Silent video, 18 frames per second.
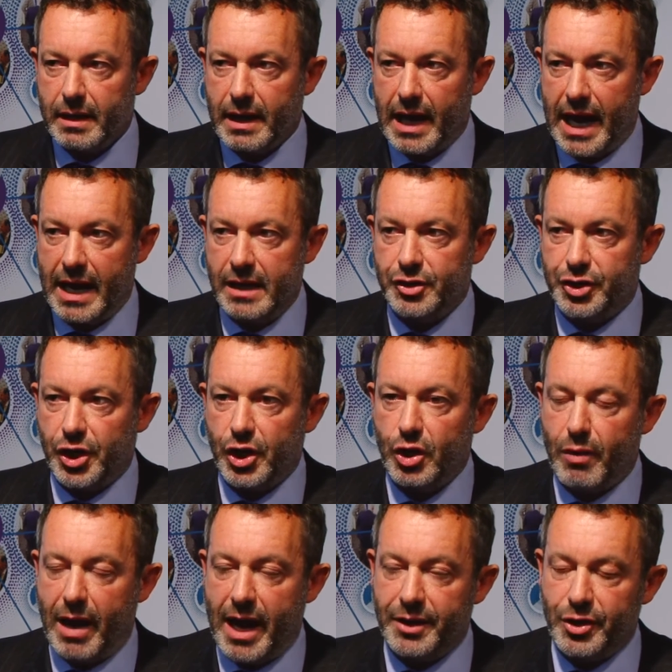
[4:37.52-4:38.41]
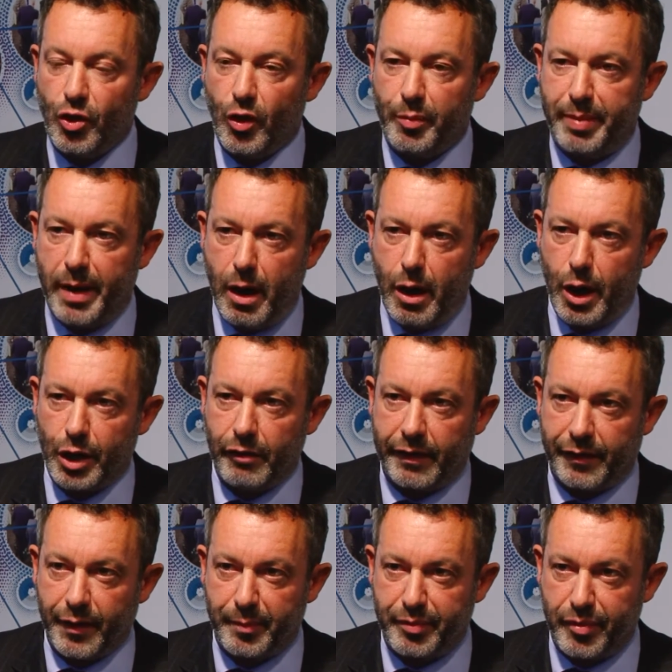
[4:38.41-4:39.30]
and you and your partner,
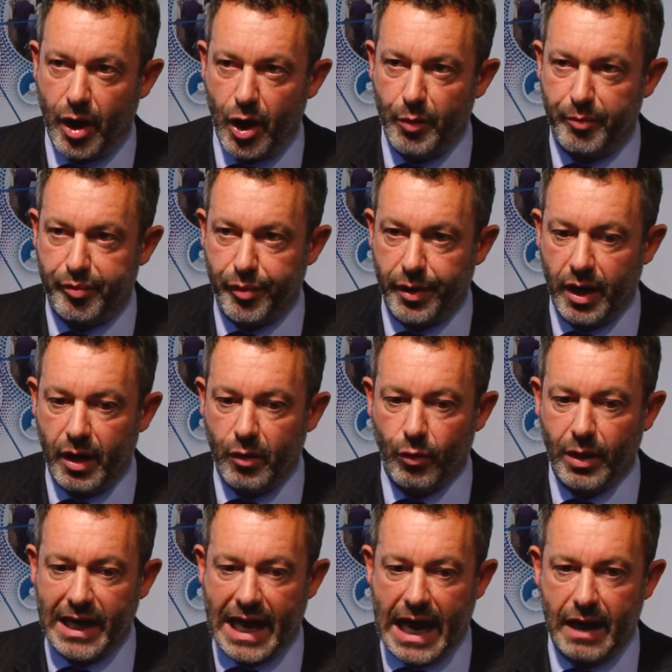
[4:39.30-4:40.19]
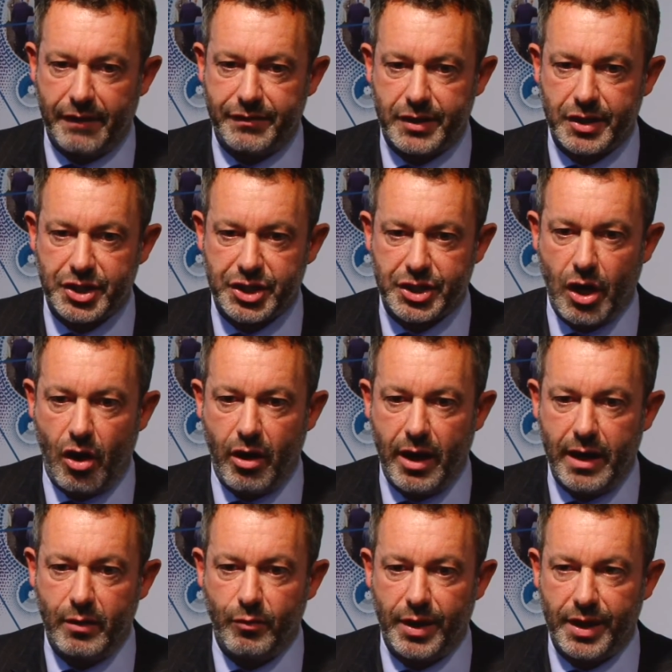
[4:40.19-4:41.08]
if appropriate, will have to
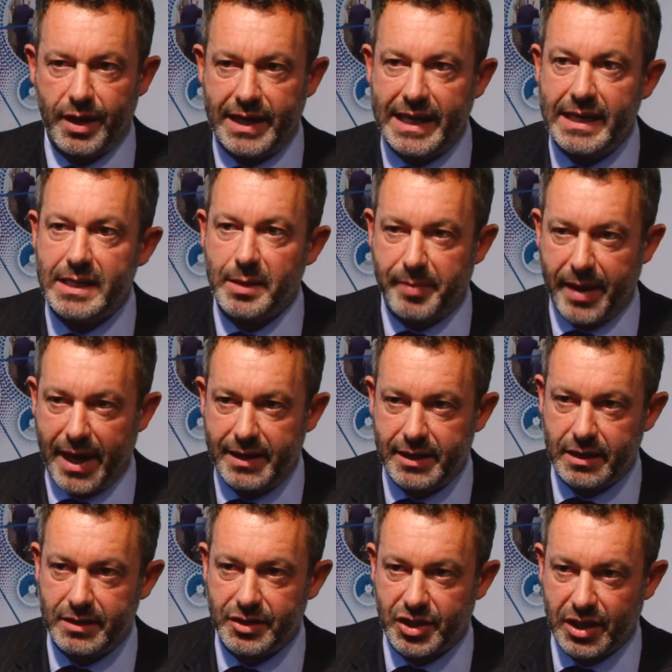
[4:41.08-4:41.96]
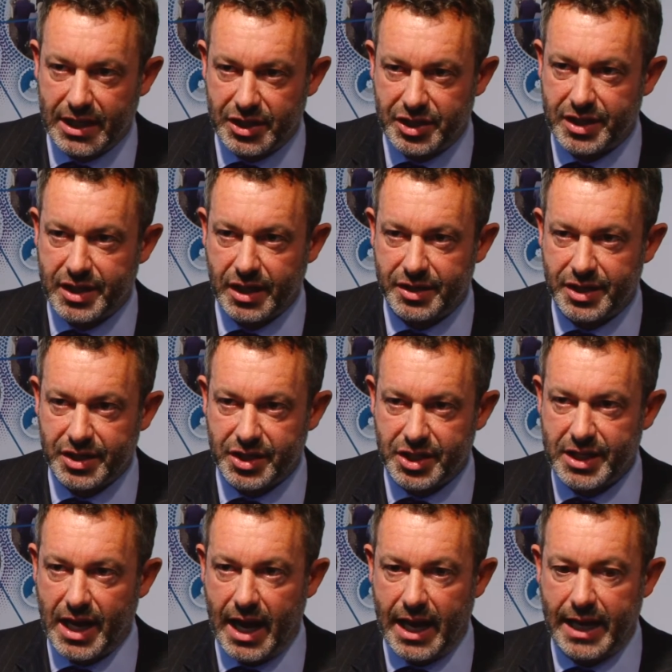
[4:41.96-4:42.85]
sign with an independent solicitor to
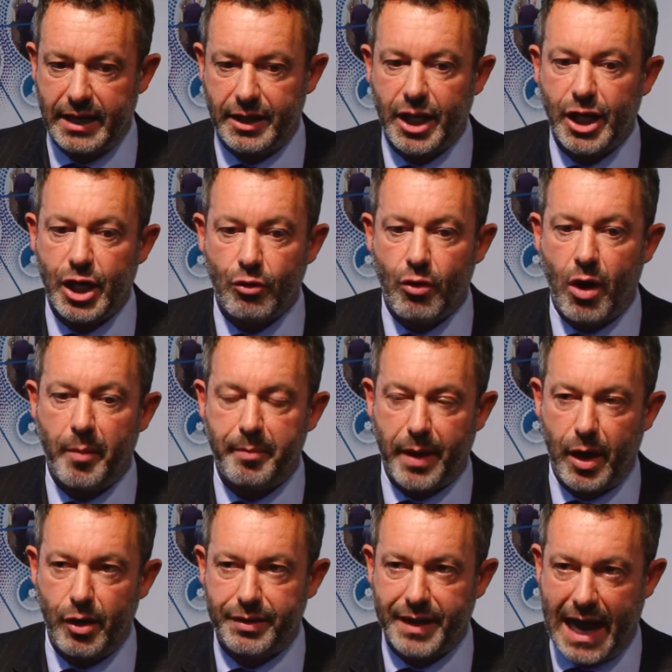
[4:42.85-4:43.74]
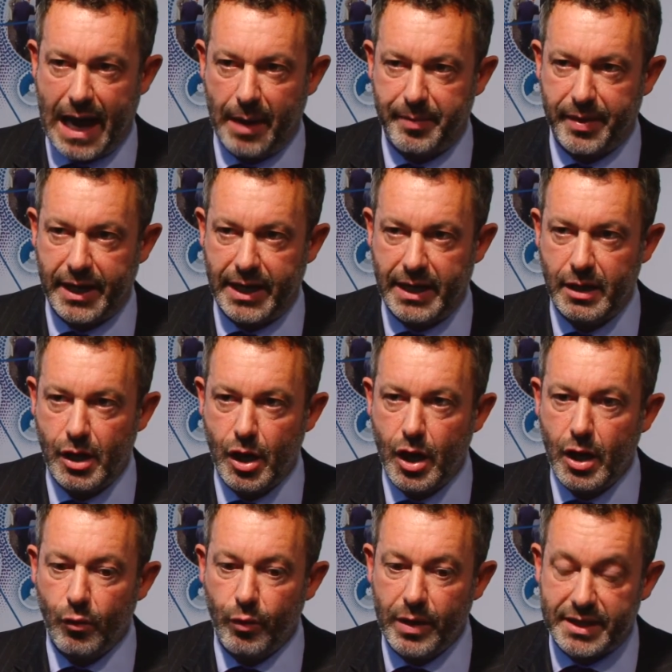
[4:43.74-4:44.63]
say that you are both happy
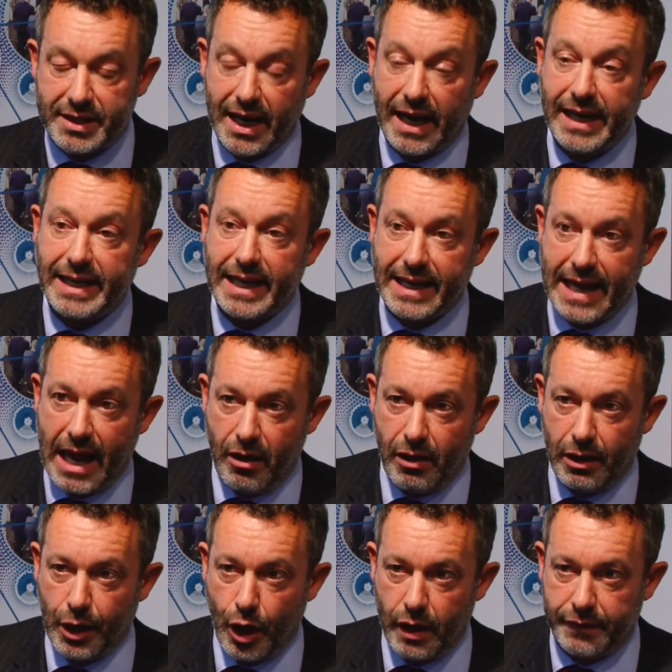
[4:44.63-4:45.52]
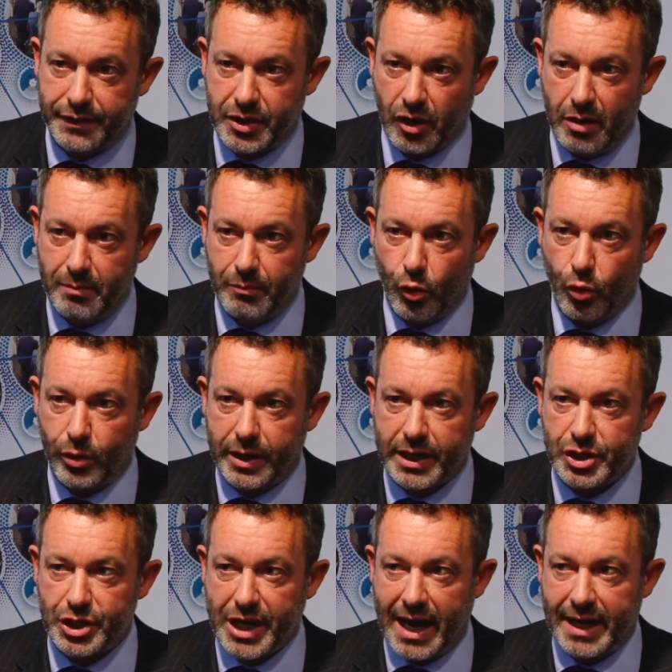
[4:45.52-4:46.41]
with taking out a lifetime
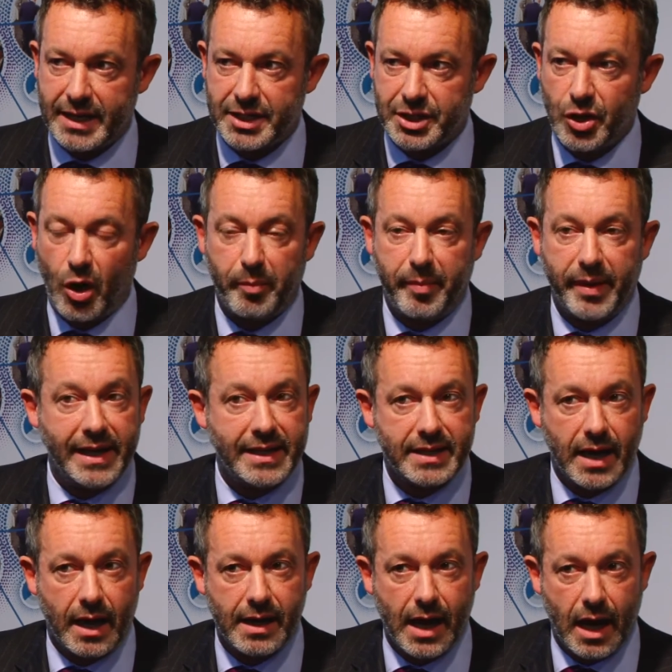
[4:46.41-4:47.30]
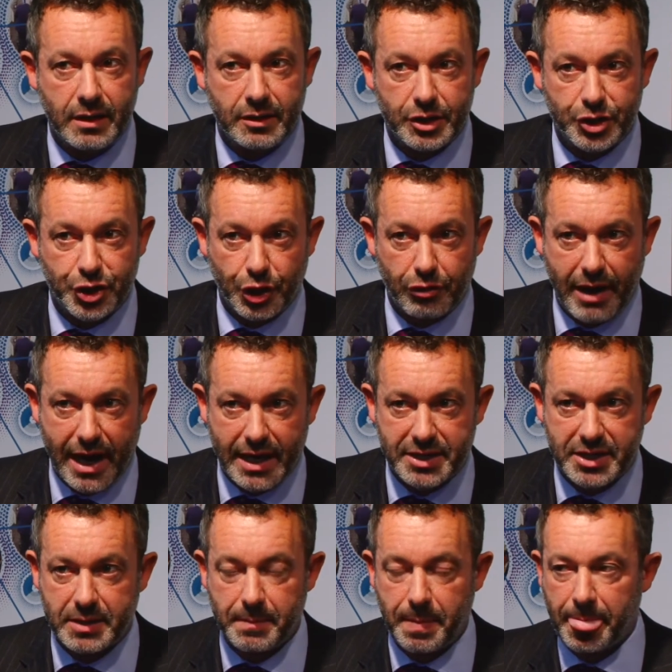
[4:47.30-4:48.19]
mortgage and it's not being done under
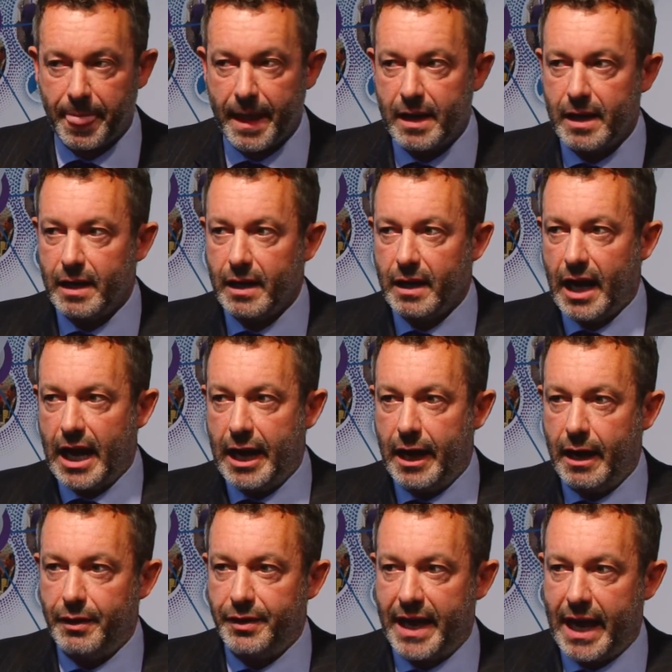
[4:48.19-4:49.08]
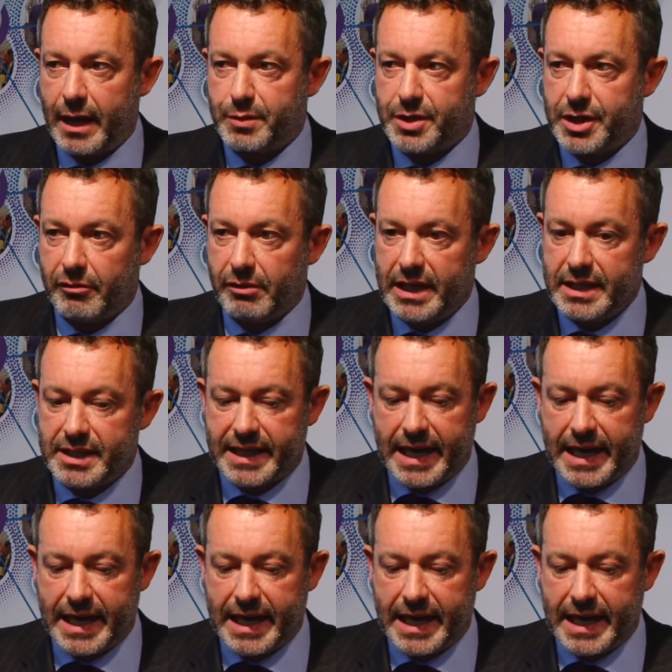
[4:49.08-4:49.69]
duress. The Equity Release